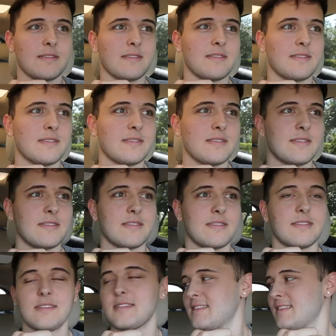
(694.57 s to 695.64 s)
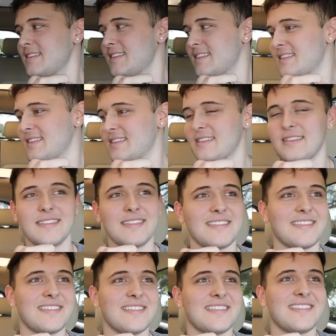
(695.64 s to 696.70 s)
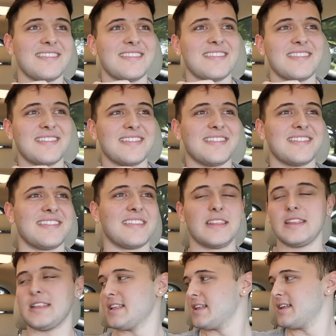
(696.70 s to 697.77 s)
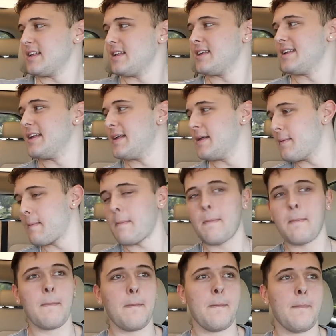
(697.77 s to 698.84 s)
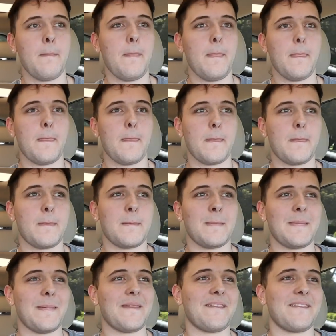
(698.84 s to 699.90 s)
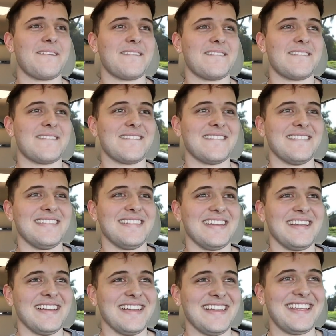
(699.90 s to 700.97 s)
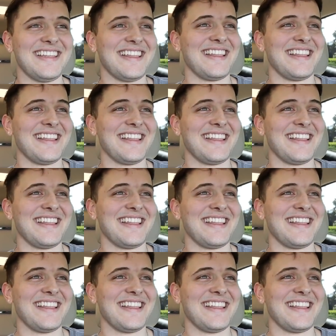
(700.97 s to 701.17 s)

[no speech]